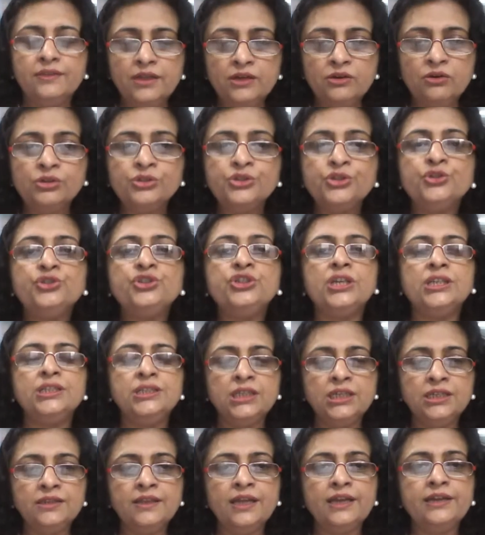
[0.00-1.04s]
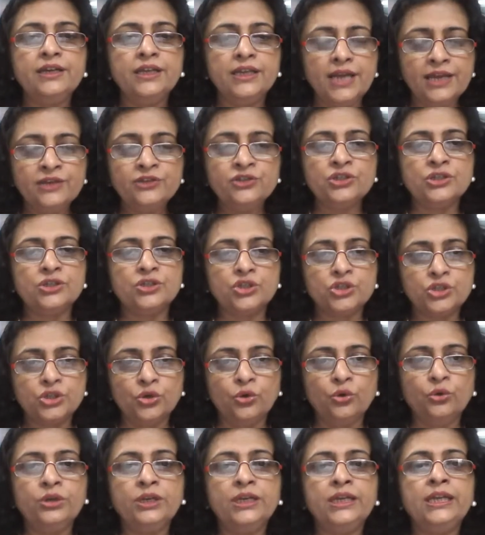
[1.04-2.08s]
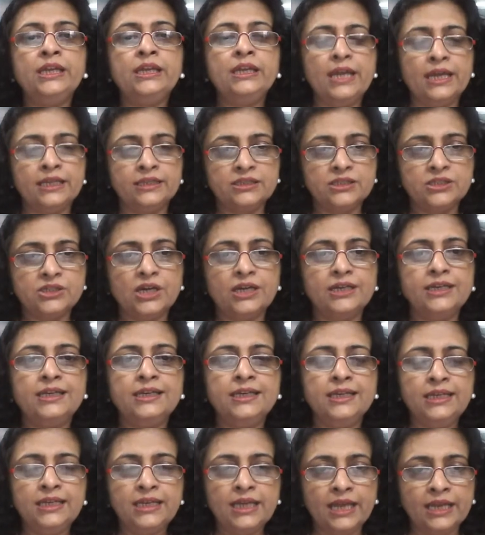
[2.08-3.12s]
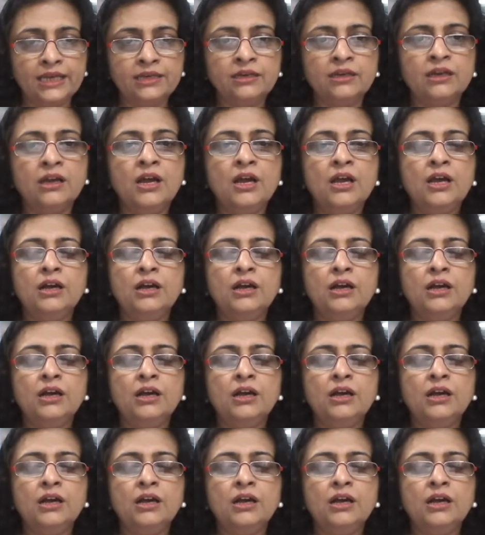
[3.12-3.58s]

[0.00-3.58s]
they're also changing that direction slowly and steadily, and